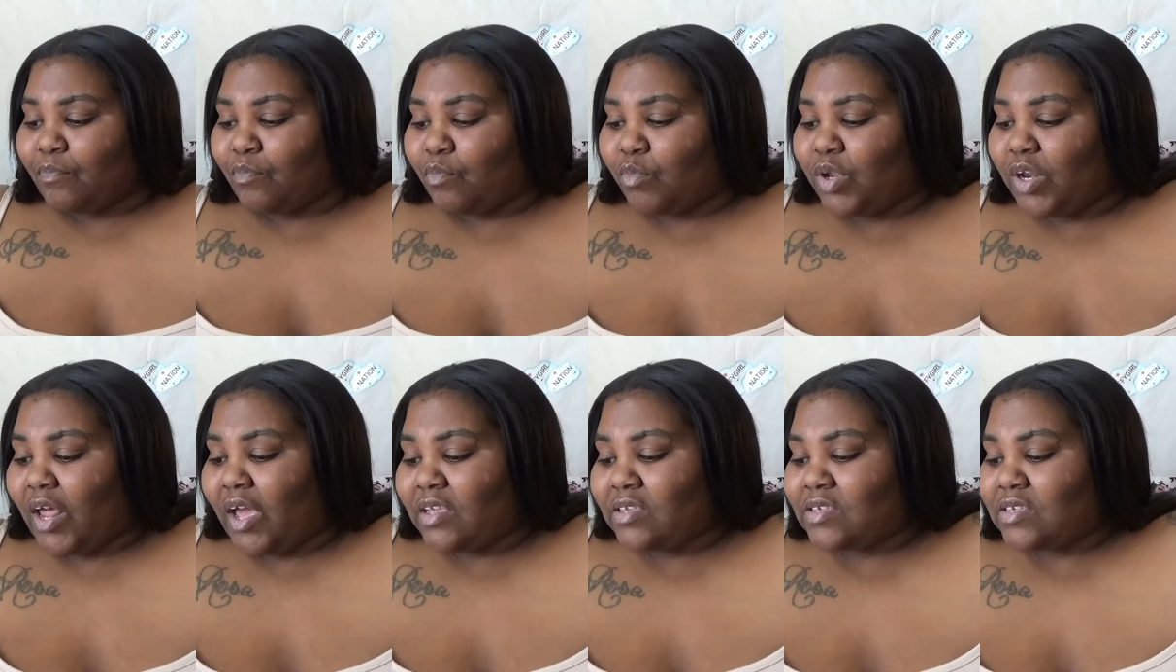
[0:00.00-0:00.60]
When
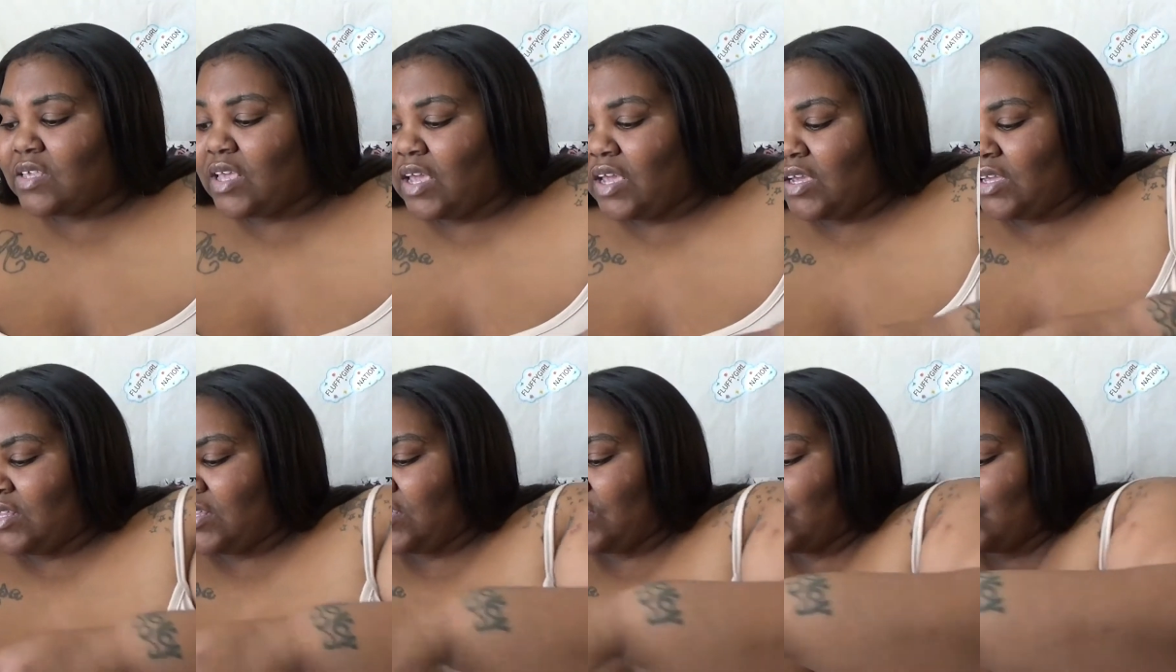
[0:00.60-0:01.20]
I say
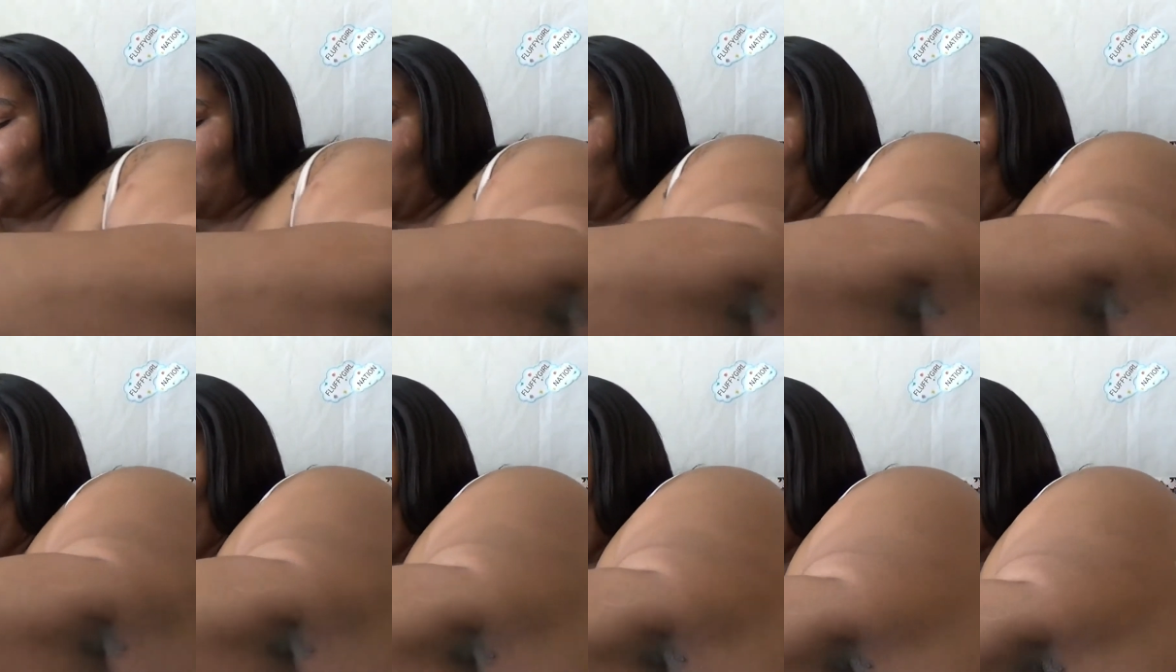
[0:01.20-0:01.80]
this girl
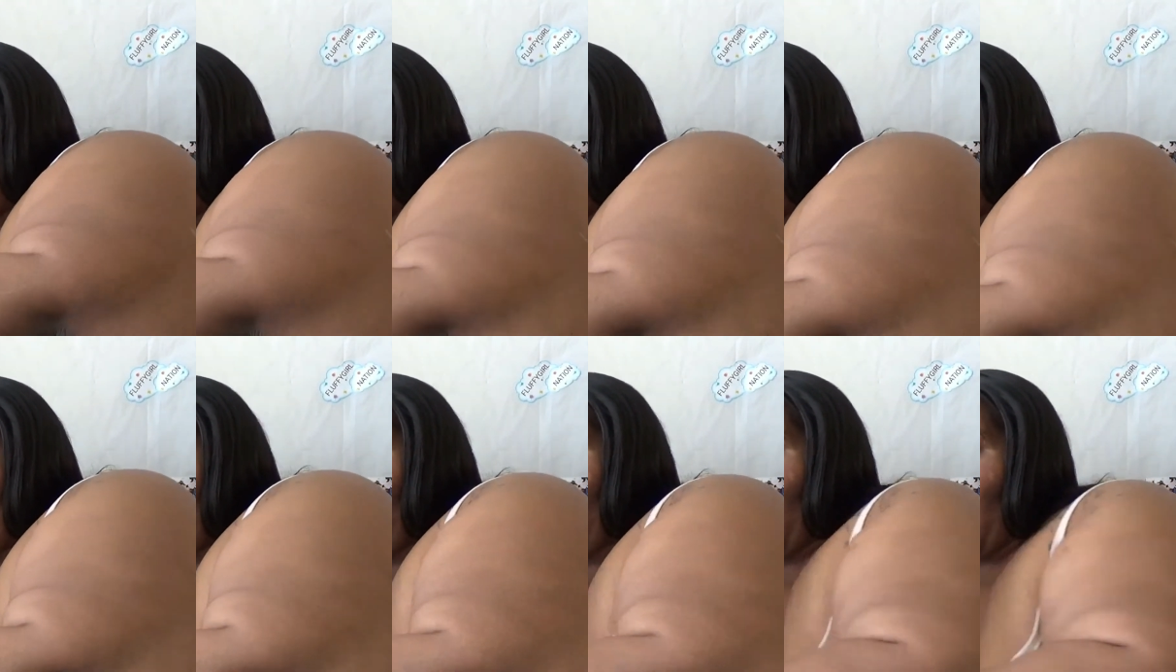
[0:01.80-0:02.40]
custom
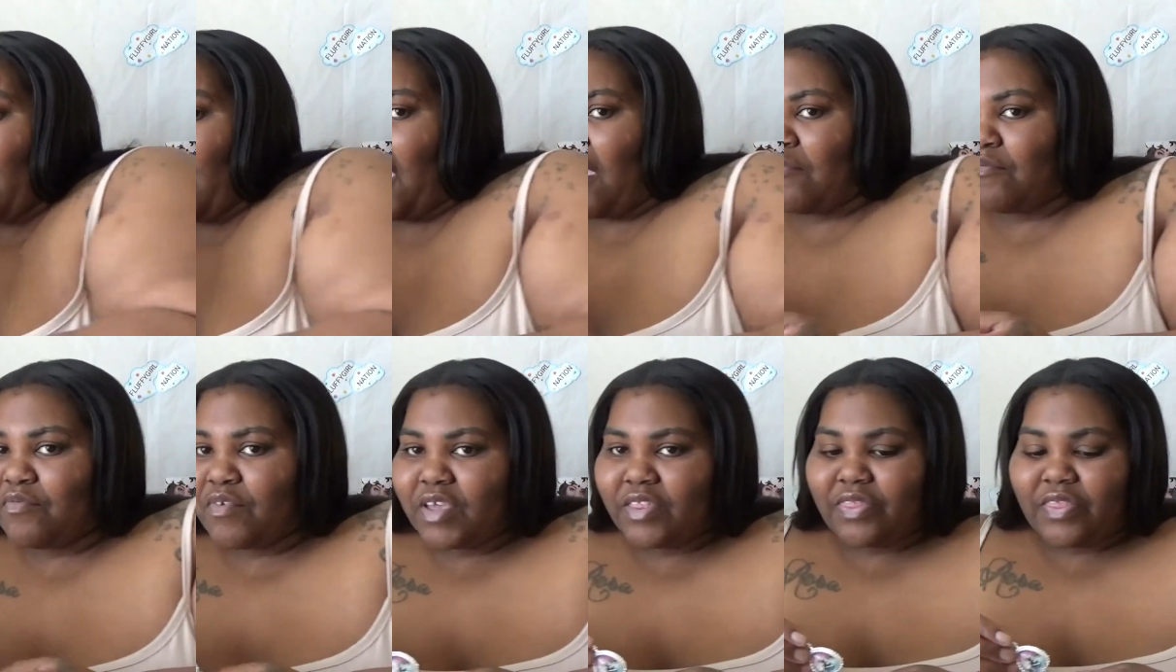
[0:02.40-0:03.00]

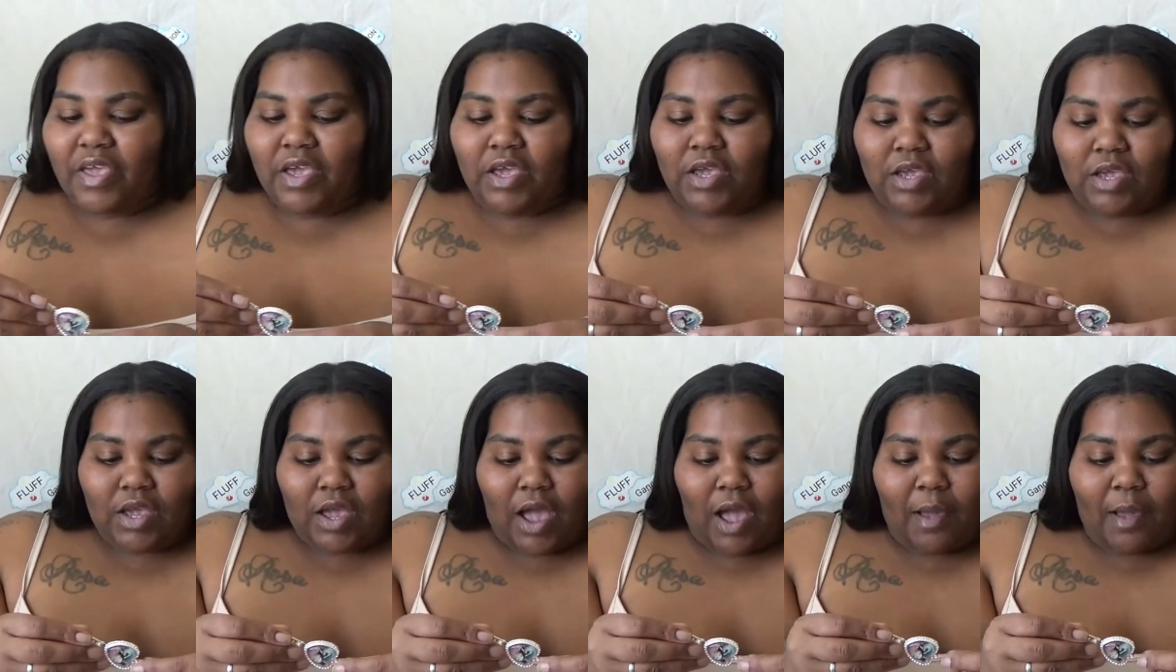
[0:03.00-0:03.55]
everything.